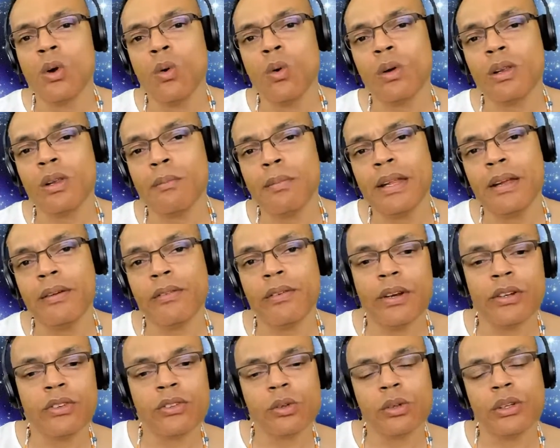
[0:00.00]
Well, a mini
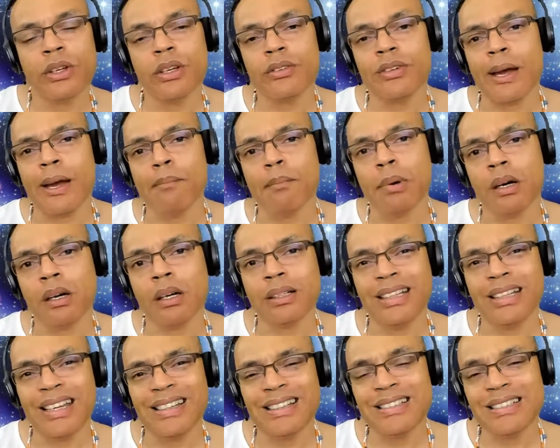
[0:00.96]
ritual is I burn
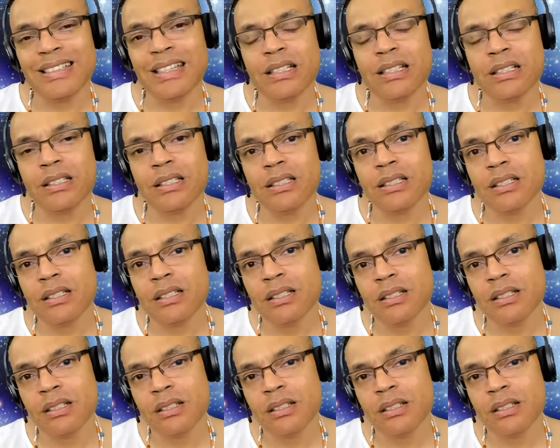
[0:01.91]
incense